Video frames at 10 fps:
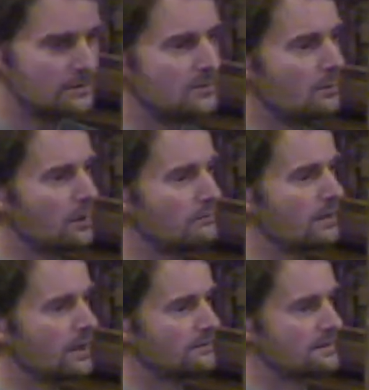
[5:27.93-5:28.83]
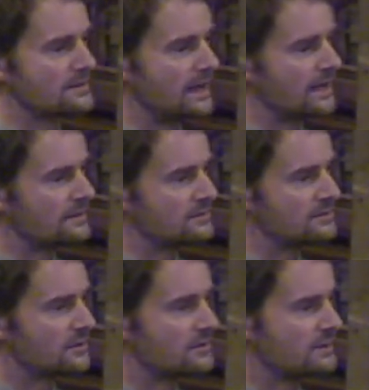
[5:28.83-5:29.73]
you won't understand
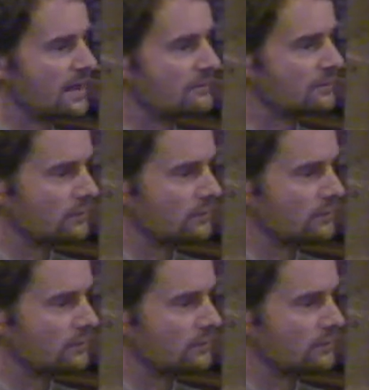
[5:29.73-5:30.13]
just how